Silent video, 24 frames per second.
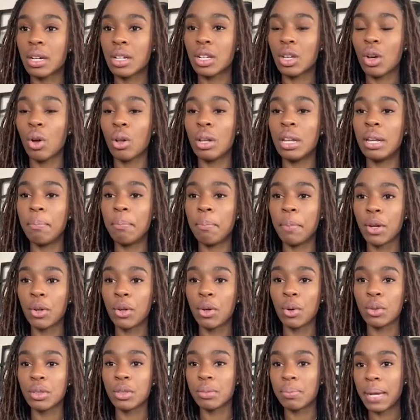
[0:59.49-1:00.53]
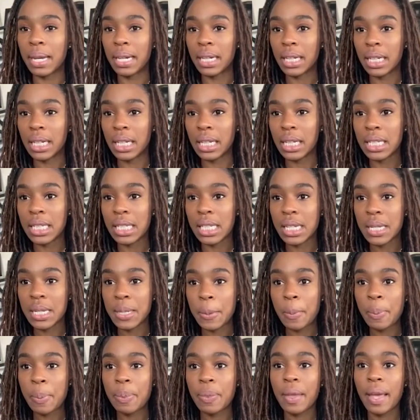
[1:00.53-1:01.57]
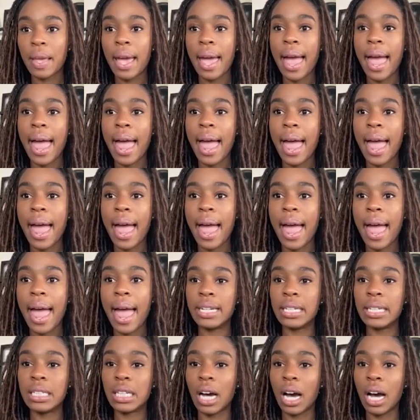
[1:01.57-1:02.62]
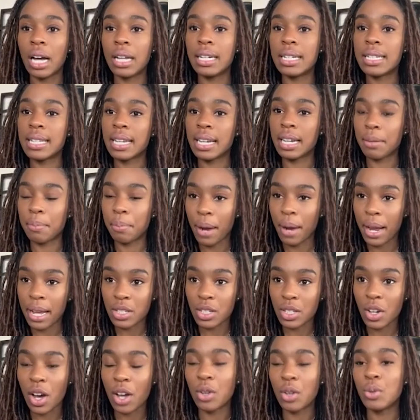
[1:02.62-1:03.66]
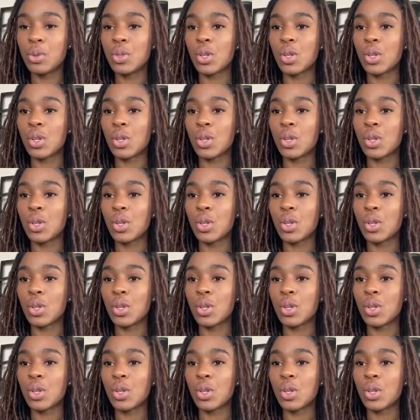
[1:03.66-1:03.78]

Olympic gold medalist, and Nzinga Prescott, who's